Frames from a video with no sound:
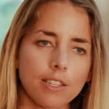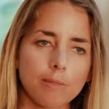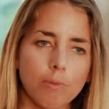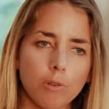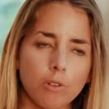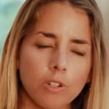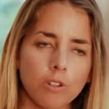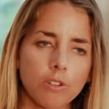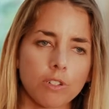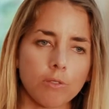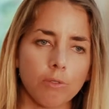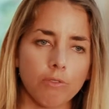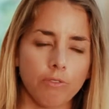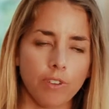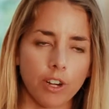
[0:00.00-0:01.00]
exposure
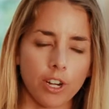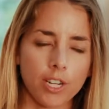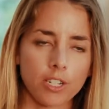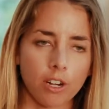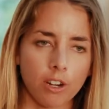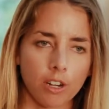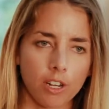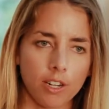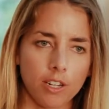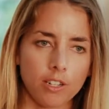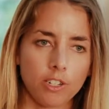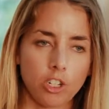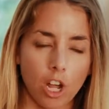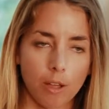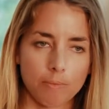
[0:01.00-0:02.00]
to a very
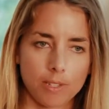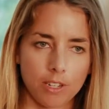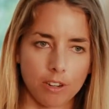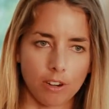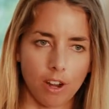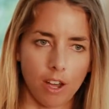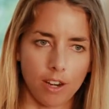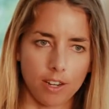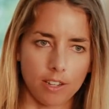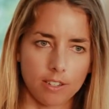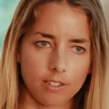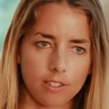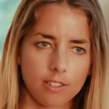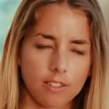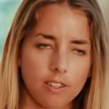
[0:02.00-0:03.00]
targeted job seeker
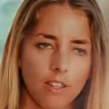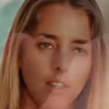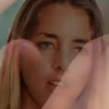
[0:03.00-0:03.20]
audience.